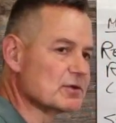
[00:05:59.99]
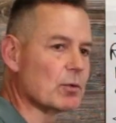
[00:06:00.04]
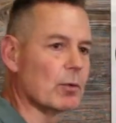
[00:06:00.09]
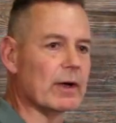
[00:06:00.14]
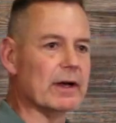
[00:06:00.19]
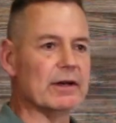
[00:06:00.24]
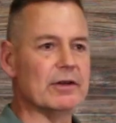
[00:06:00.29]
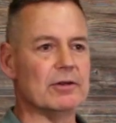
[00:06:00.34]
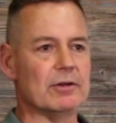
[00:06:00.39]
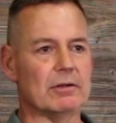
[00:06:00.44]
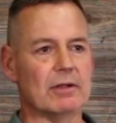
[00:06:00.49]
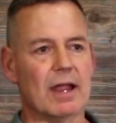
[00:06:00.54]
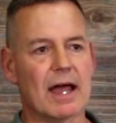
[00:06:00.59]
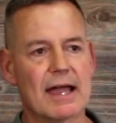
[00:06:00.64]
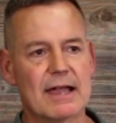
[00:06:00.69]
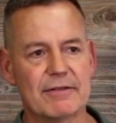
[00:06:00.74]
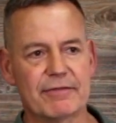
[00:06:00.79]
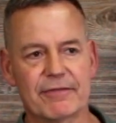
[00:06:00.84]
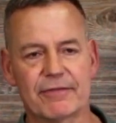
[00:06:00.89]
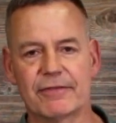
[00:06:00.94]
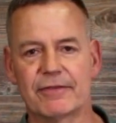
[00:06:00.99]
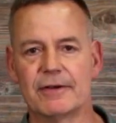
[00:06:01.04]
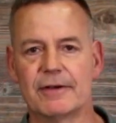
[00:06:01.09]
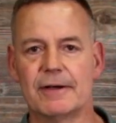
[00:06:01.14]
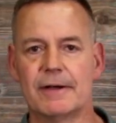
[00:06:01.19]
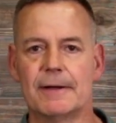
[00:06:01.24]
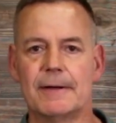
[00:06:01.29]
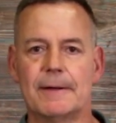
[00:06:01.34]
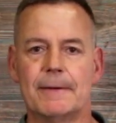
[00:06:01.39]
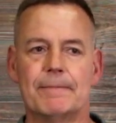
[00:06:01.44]
way to do life.
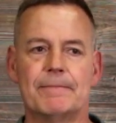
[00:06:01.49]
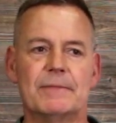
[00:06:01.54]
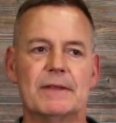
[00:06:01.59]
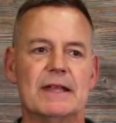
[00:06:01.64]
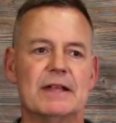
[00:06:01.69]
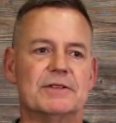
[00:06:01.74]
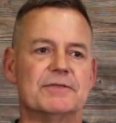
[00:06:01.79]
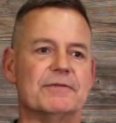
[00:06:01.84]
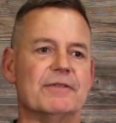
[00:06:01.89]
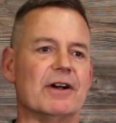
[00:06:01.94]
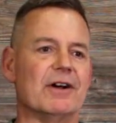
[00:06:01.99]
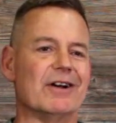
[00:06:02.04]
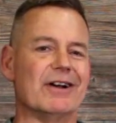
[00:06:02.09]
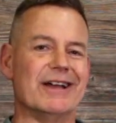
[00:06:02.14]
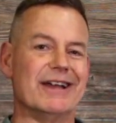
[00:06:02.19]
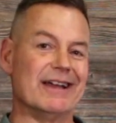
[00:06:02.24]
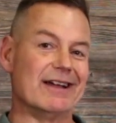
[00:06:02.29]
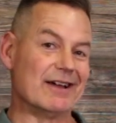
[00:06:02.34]
It's very